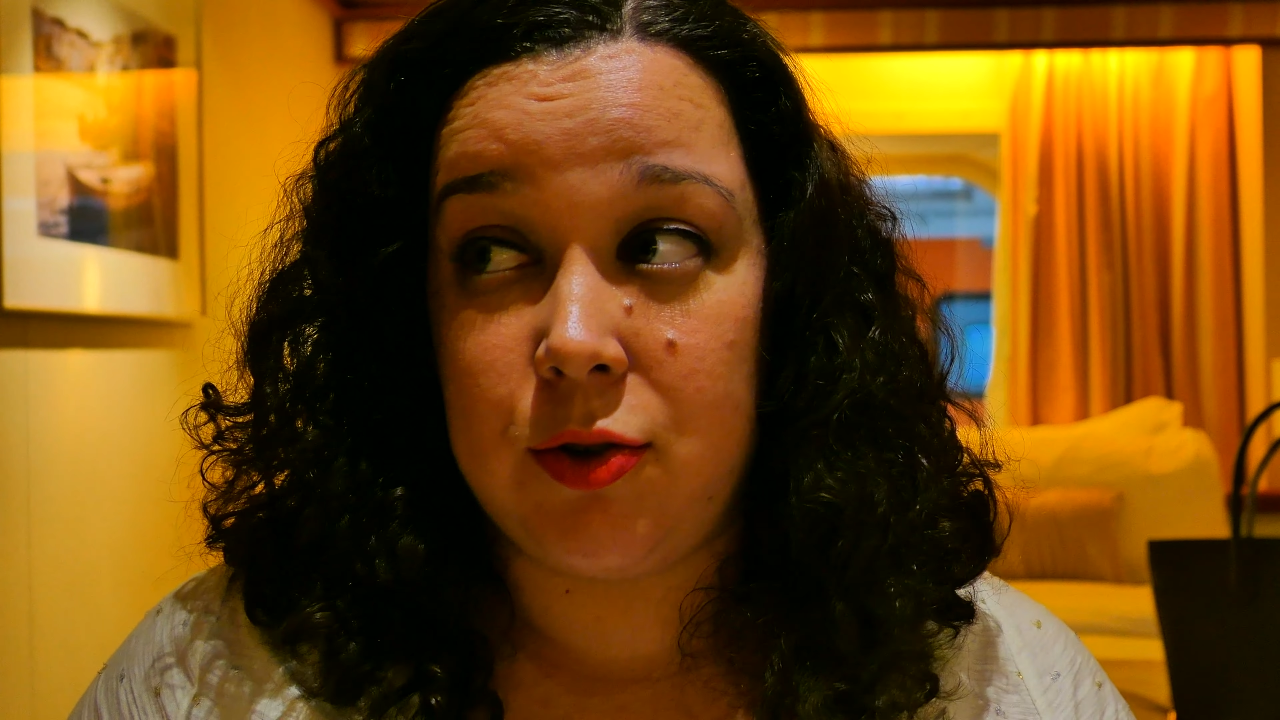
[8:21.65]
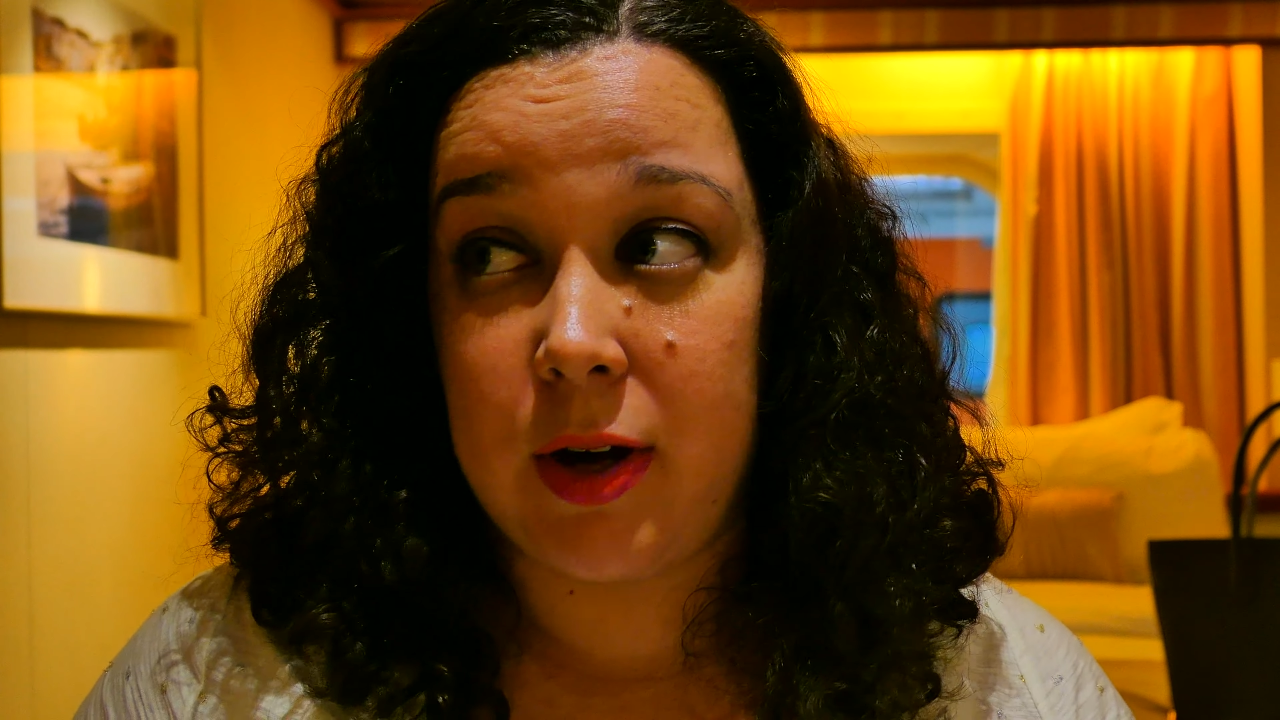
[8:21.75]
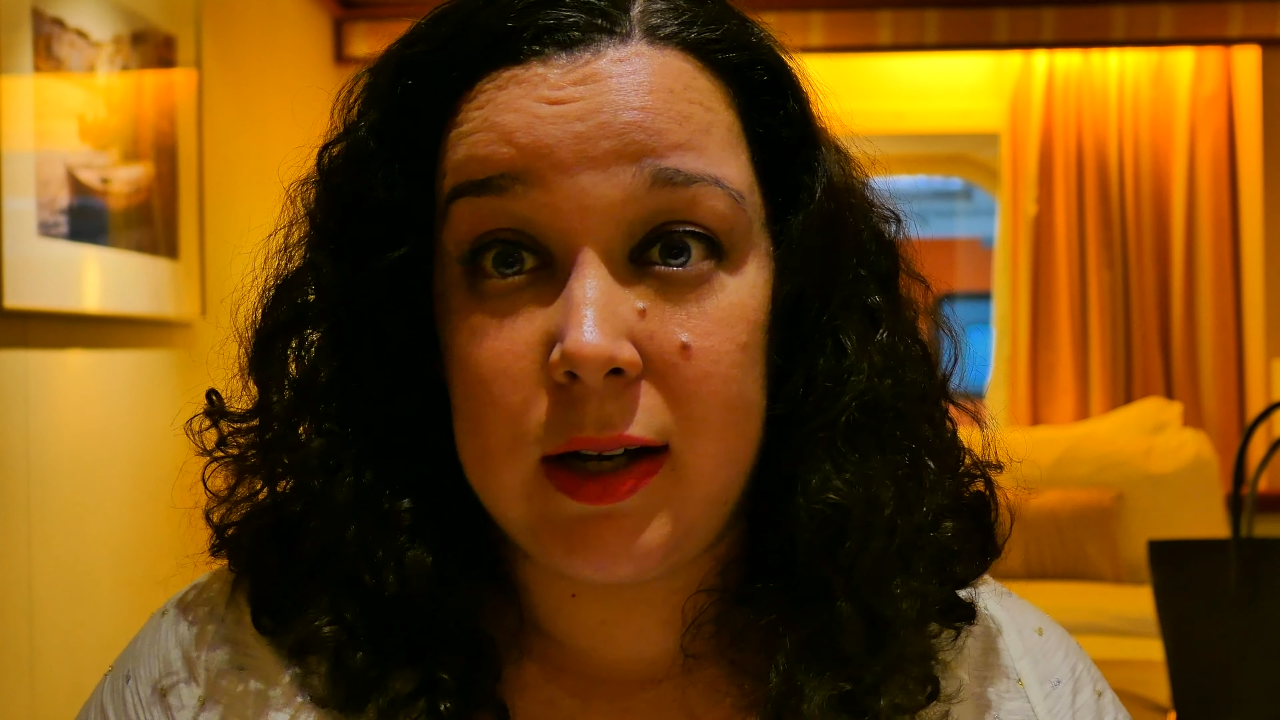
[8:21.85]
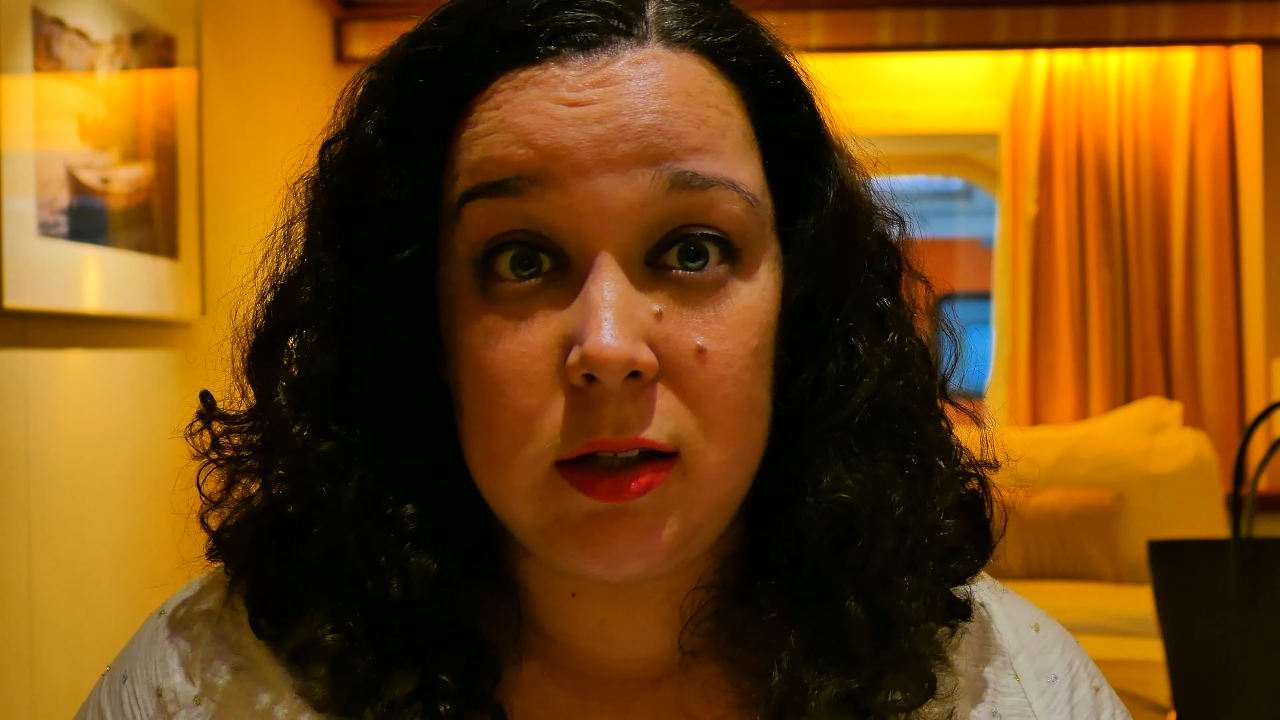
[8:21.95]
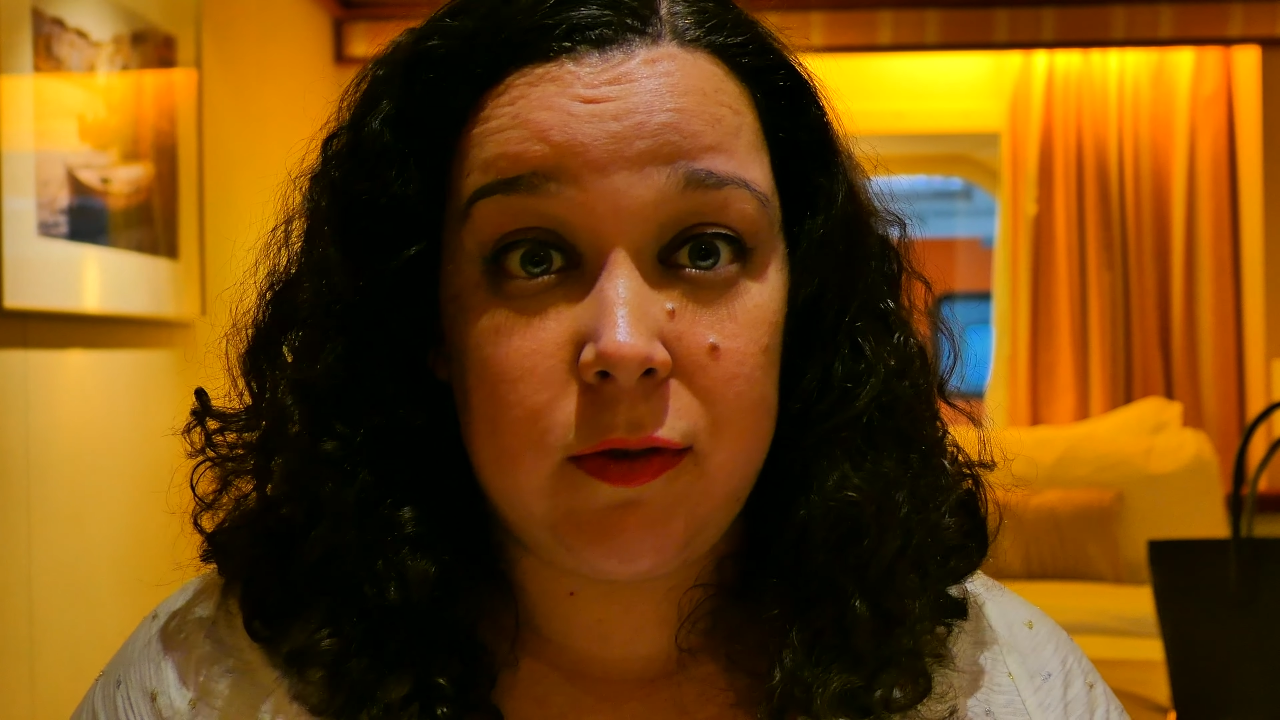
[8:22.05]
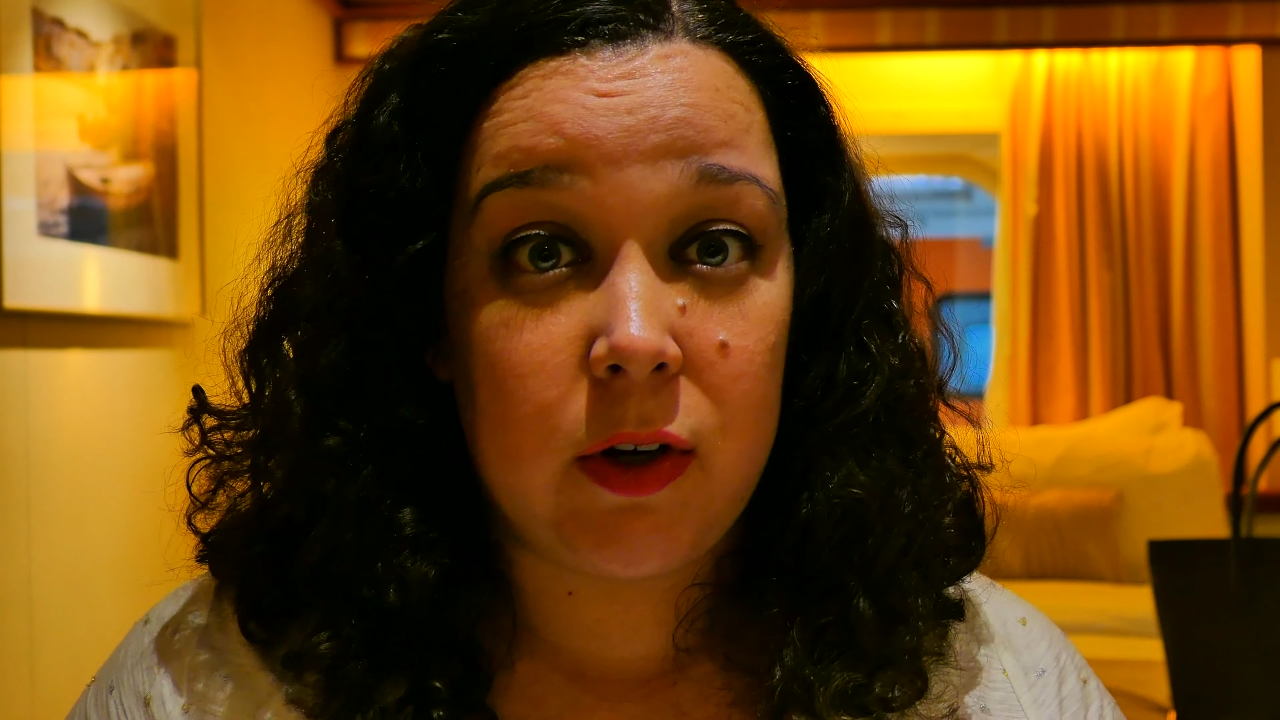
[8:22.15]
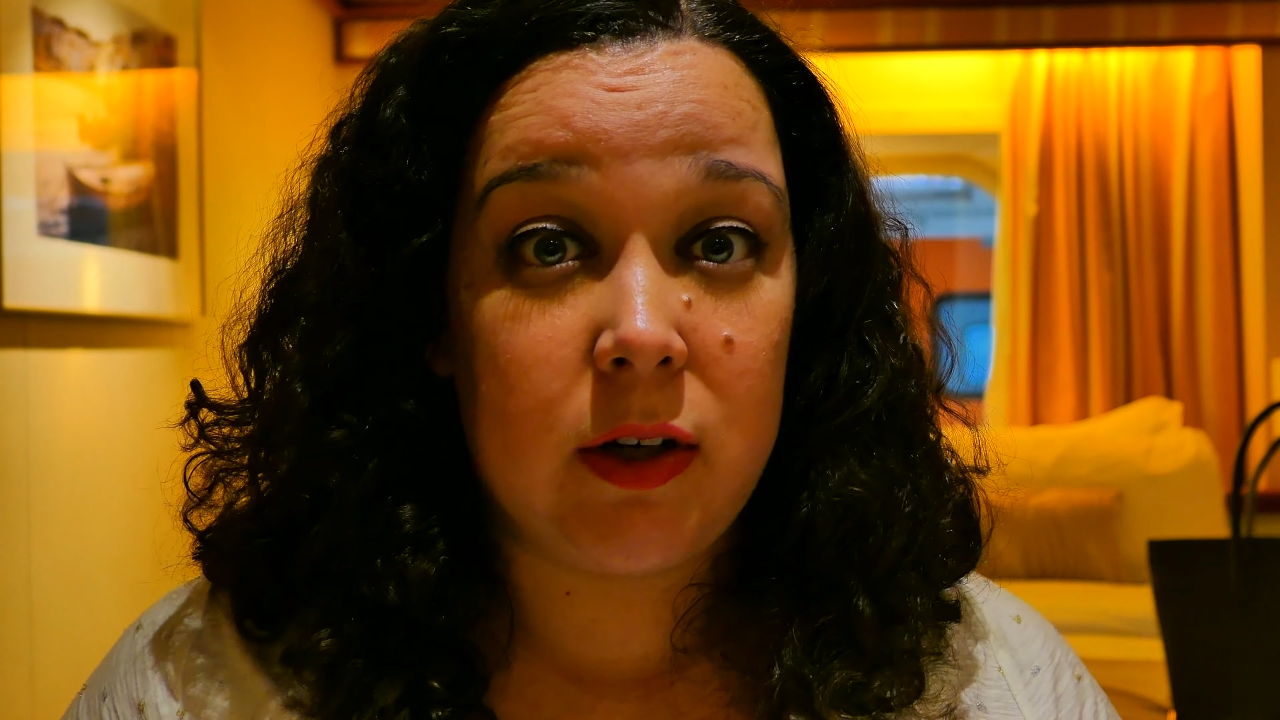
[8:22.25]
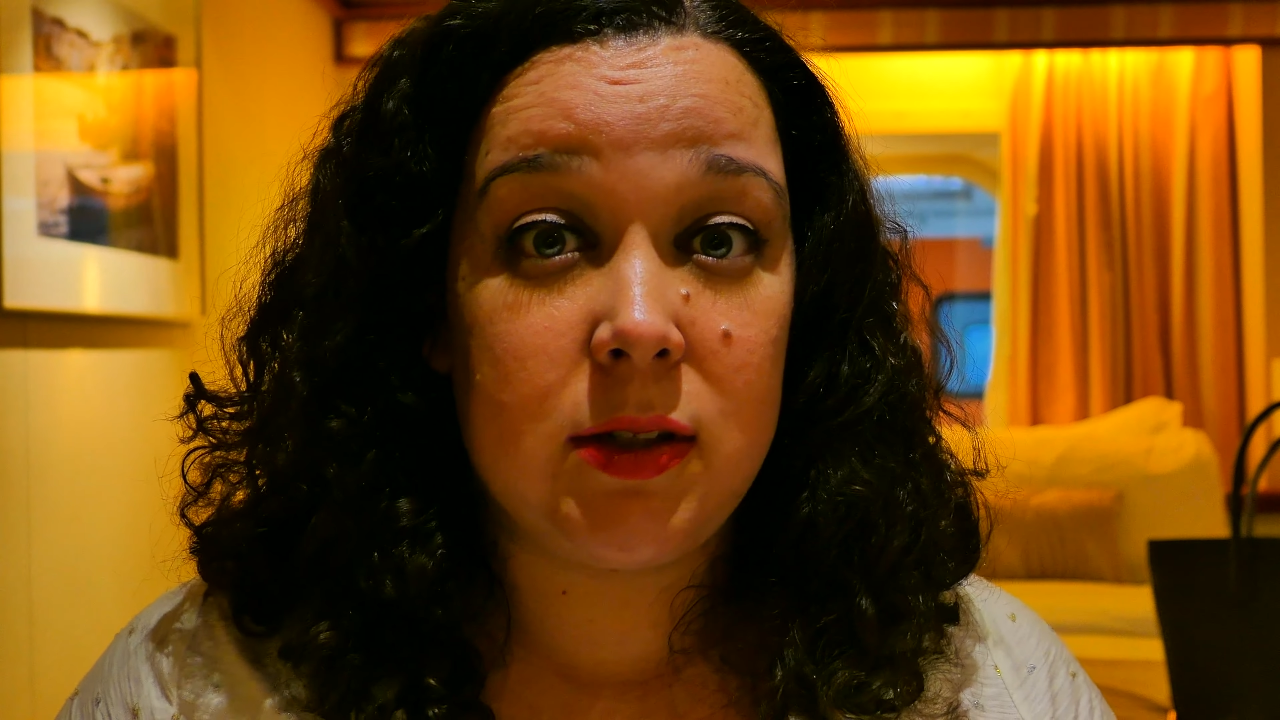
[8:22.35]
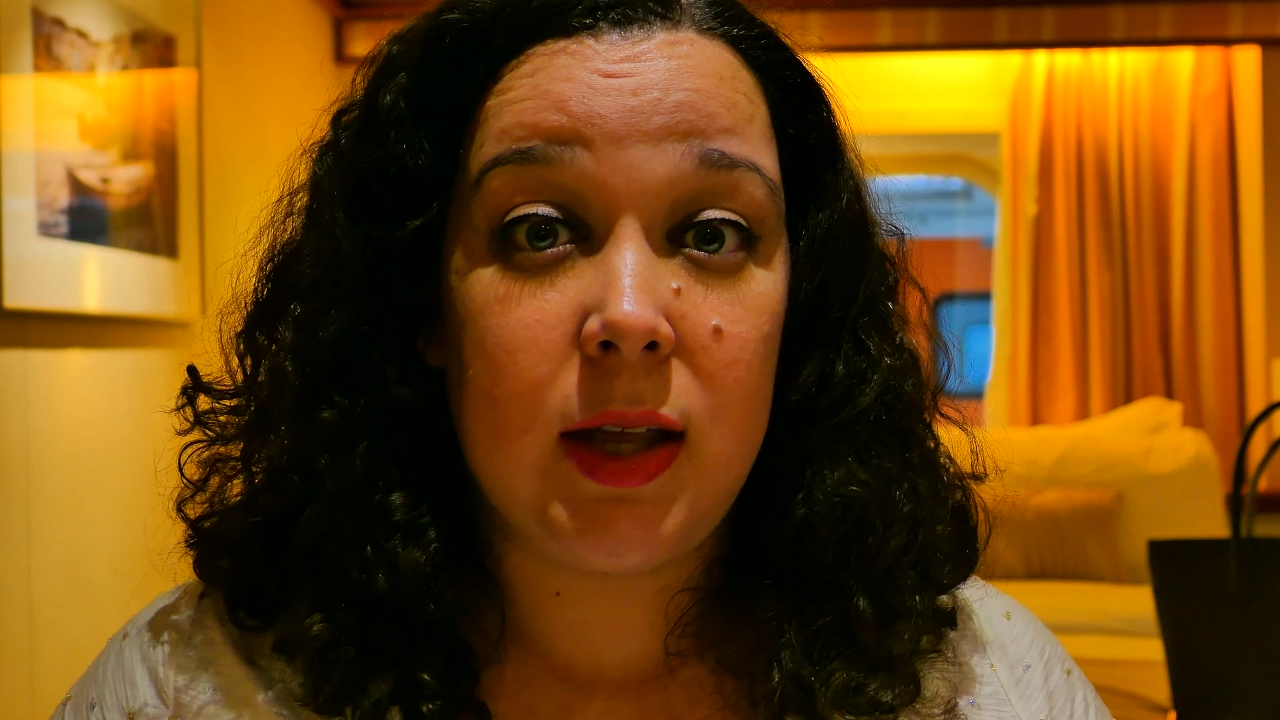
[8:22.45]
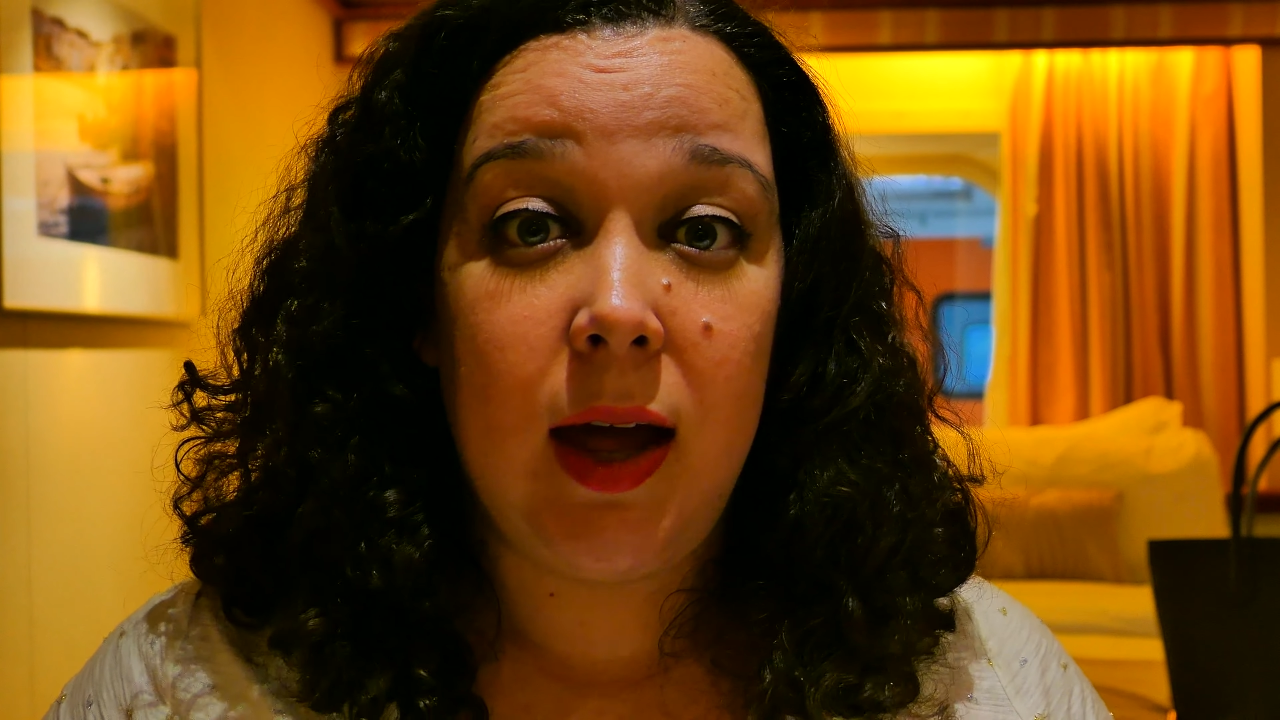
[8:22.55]

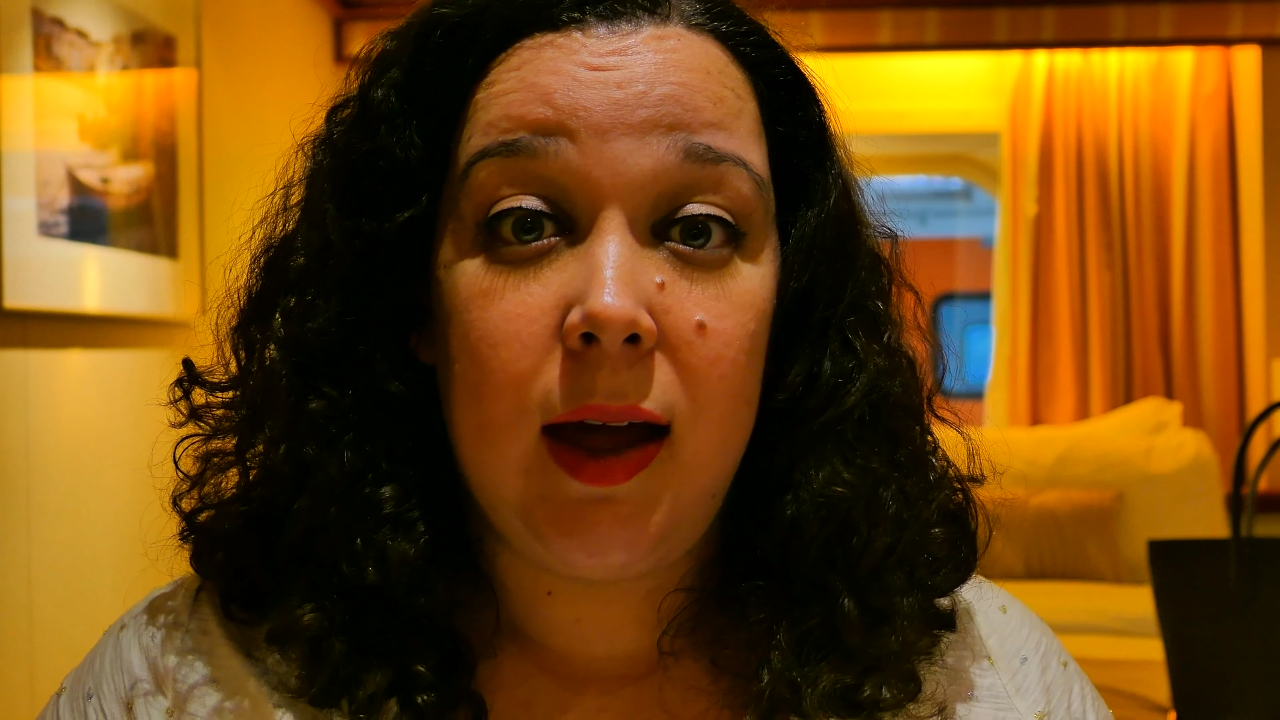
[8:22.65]
transfers,